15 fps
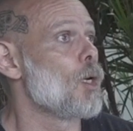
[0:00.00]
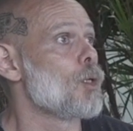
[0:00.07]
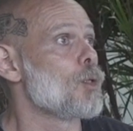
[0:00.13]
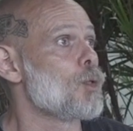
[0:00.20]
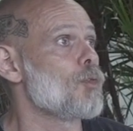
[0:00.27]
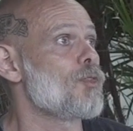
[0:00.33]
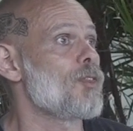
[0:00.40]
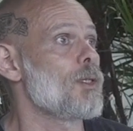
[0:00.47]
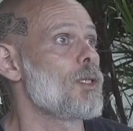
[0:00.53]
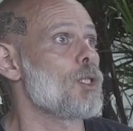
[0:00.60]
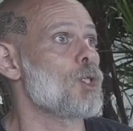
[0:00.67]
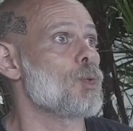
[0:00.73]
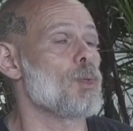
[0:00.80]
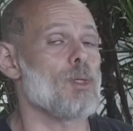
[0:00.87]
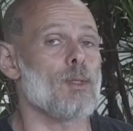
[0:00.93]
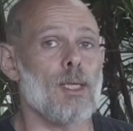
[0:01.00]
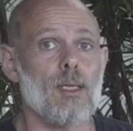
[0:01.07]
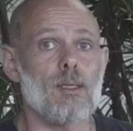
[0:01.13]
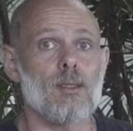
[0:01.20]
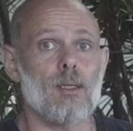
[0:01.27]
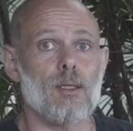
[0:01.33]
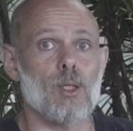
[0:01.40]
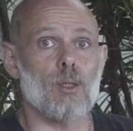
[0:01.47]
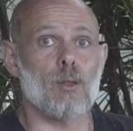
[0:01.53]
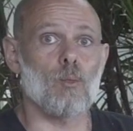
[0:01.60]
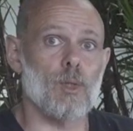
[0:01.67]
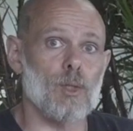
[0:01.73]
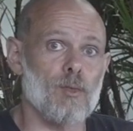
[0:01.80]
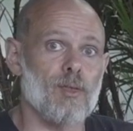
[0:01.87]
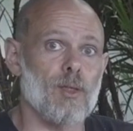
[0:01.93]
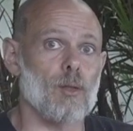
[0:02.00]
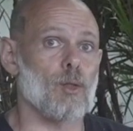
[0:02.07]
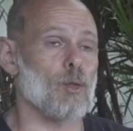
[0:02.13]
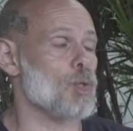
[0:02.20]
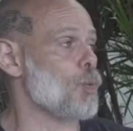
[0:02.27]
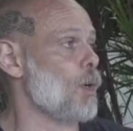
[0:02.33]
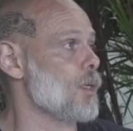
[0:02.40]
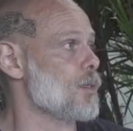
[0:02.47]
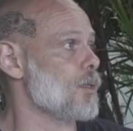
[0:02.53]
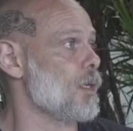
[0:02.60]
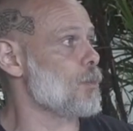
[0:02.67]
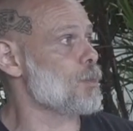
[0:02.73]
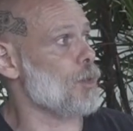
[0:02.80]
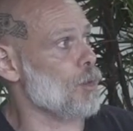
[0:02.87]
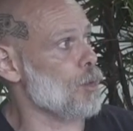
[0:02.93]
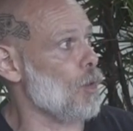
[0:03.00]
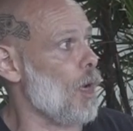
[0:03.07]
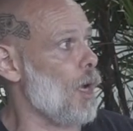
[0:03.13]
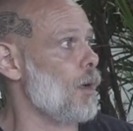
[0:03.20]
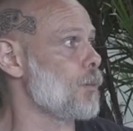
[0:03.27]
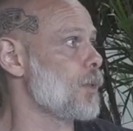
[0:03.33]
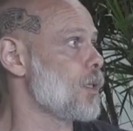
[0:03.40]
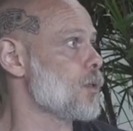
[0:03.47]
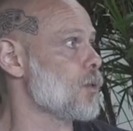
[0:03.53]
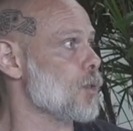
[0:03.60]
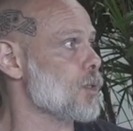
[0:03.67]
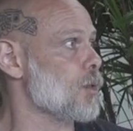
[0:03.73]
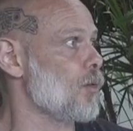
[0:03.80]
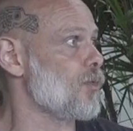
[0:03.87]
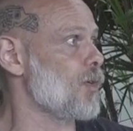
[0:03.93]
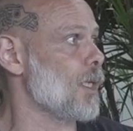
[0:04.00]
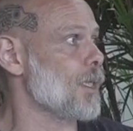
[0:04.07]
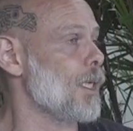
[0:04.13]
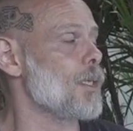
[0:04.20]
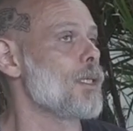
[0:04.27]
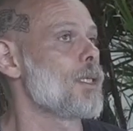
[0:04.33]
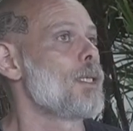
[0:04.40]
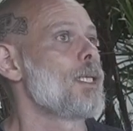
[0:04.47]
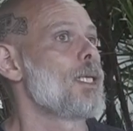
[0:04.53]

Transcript: You finish with a nice session where you feel your triceps or your hammies or stuff like that.